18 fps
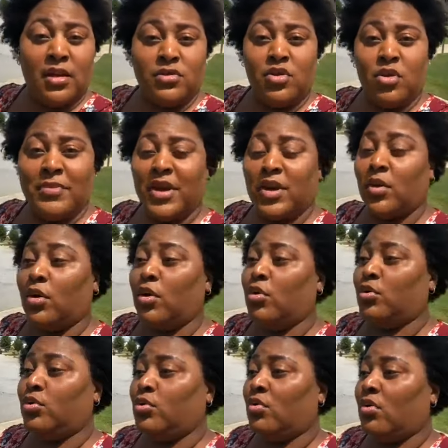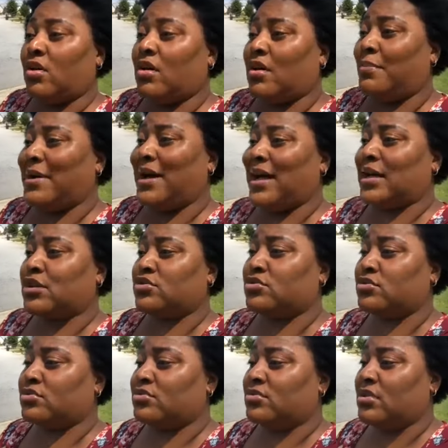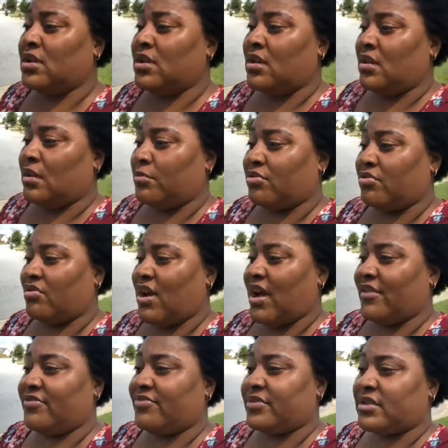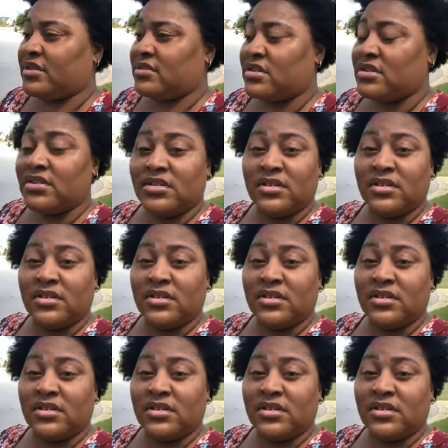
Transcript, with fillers: No matter who you are, apostle, prophet.